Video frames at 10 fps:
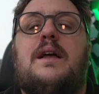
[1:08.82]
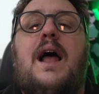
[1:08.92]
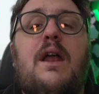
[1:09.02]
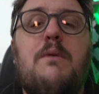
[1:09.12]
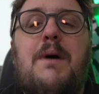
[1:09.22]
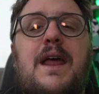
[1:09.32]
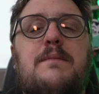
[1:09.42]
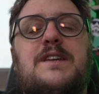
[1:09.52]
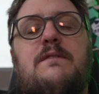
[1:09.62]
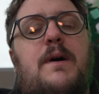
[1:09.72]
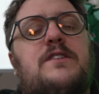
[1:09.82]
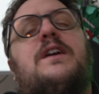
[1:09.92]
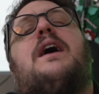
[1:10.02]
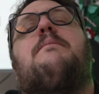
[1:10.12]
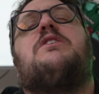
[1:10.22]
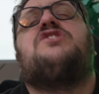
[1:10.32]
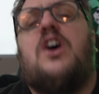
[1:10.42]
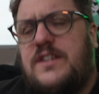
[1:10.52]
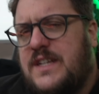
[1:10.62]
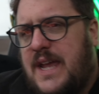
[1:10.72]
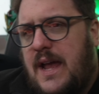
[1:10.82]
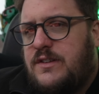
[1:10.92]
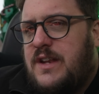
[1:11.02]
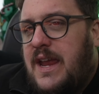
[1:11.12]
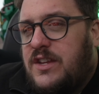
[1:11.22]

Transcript: Hello, my name is Aaron Patrick. I am a chartered accountant, a